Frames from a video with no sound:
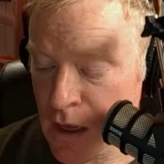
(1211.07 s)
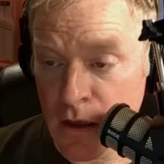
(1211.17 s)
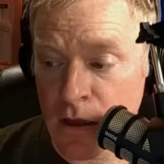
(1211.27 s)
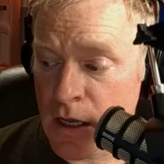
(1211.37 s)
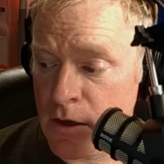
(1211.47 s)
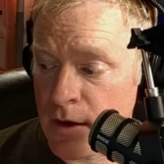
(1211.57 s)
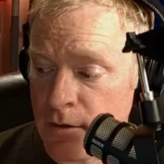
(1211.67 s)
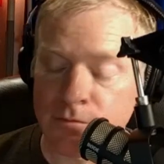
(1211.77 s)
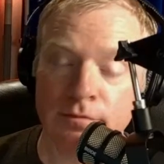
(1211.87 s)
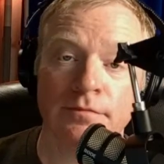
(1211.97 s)
Anyway,
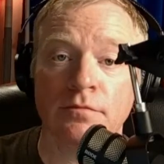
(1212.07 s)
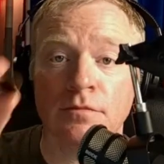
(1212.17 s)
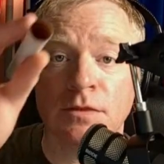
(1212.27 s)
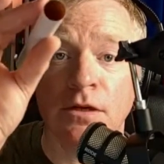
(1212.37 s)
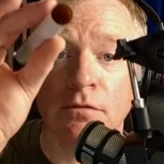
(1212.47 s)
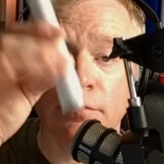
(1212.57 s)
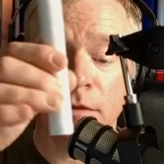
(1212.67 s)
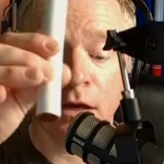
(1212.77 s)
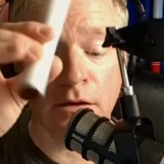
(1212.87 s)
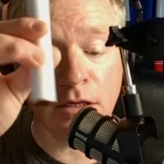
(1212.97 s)
so
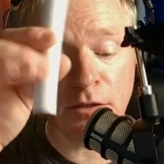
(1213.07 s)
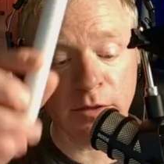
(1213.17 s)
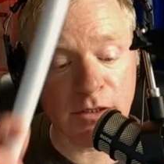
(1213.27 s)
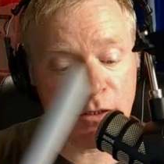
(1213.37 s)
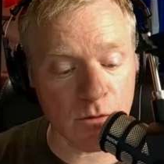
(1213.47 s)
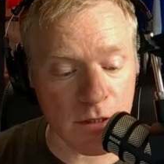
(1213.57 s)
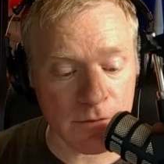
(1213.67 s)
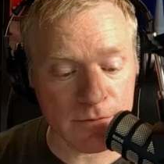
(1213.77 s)
yeah, you got your BT20,